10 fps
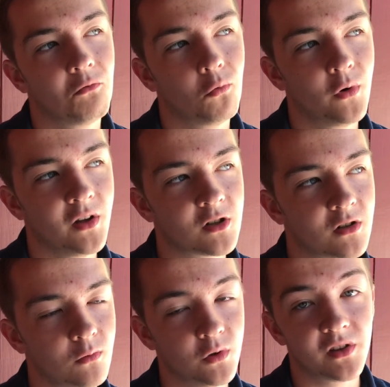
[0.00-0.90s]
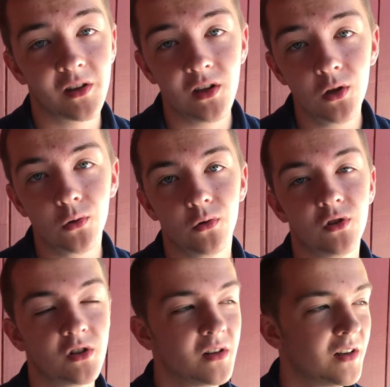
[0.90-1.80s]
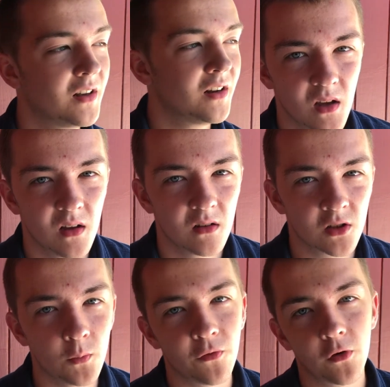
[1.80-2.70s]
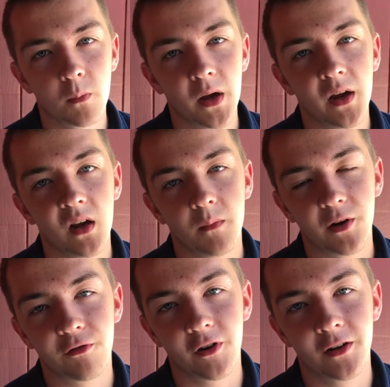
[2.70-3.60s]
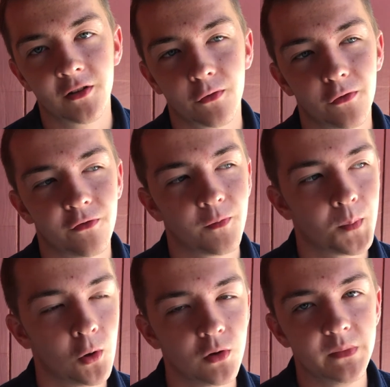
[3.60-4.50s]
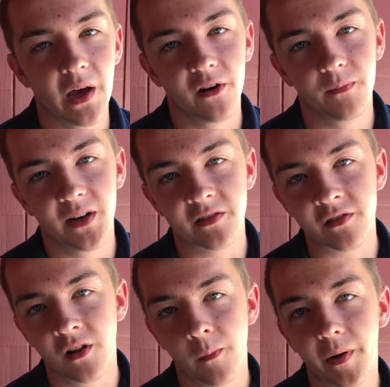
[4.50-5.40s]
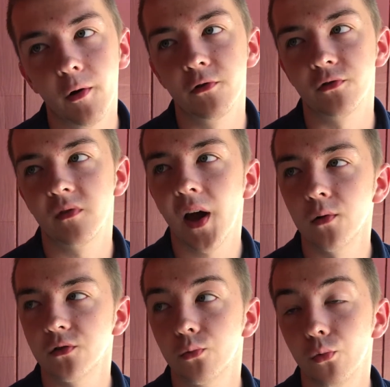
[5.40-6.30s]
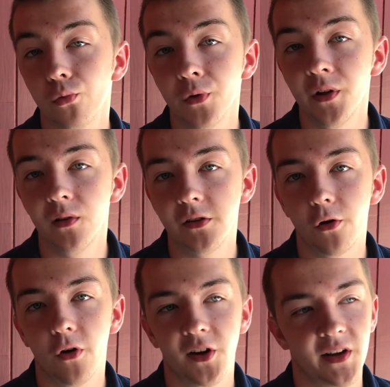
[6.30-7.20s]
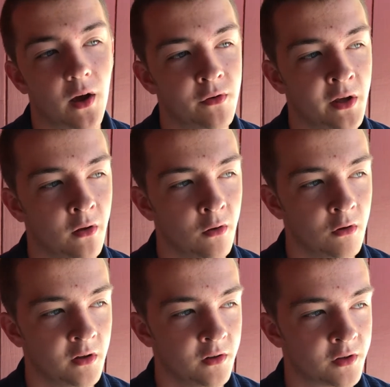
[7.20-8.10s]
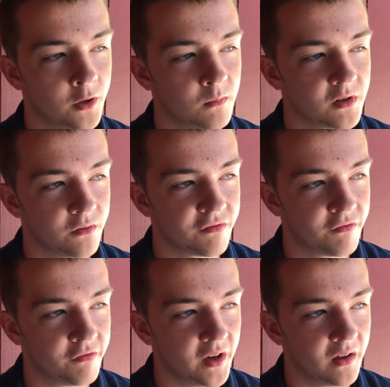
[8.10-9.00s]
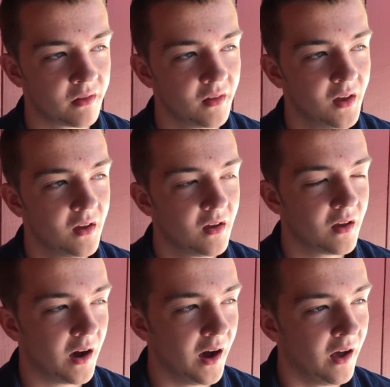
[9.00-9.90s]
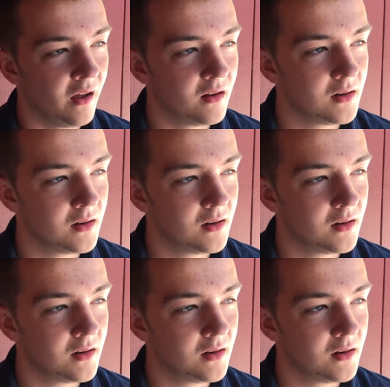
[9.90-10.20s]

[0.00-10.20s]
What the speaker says: which was huge. So before my friend sort of pulled me out of my slump, I was really going downhill in terms of faith. I